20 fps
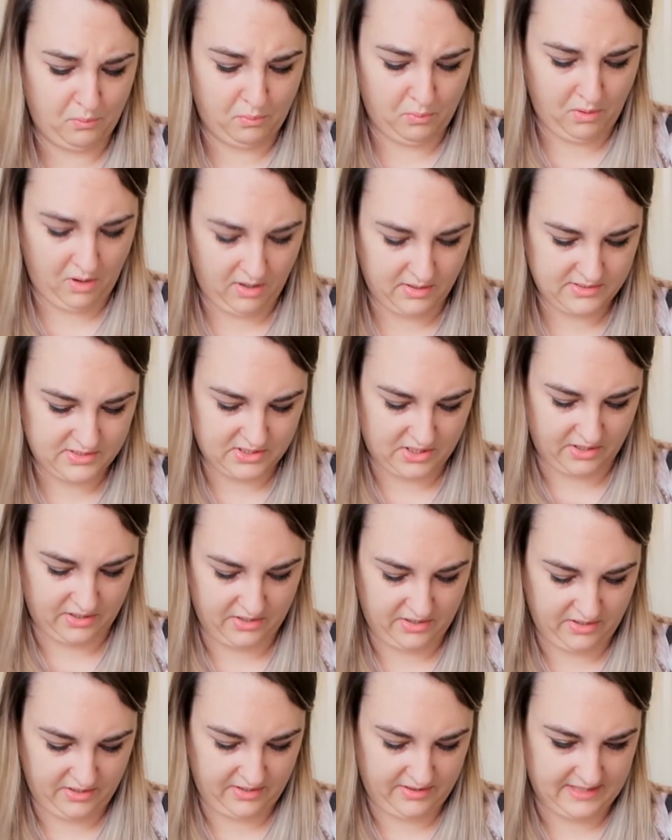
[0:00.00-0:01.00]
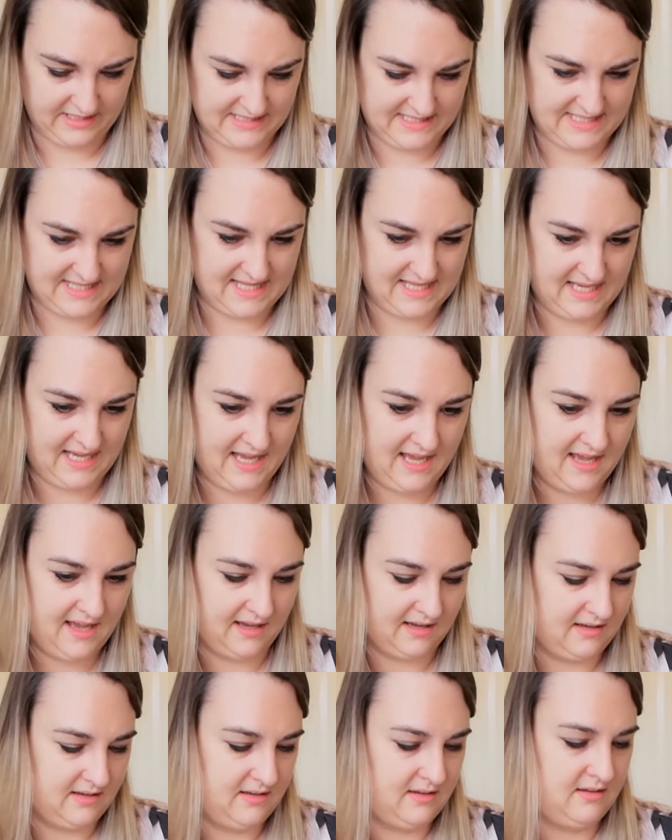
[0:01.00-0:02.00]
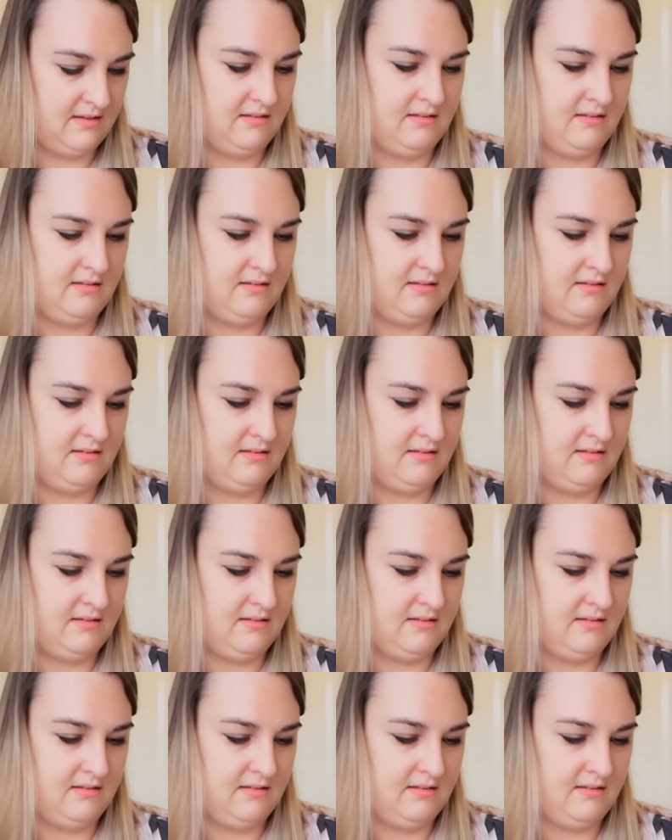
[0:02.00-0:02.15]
What on earth is that?